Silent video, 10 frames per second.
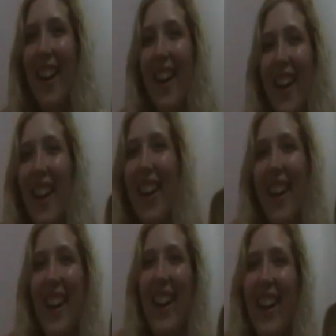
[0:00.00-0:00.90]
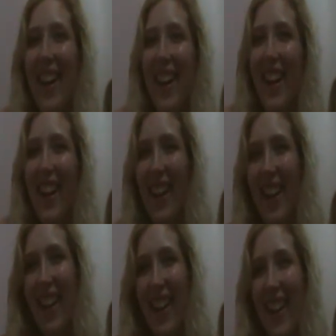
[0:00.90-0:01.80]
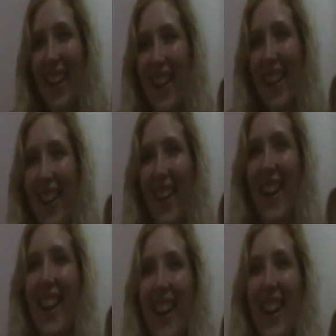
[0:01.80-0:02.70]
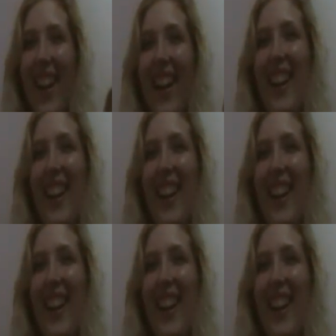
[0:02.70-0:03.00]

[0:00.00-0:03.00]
young Filipino boy beckoning him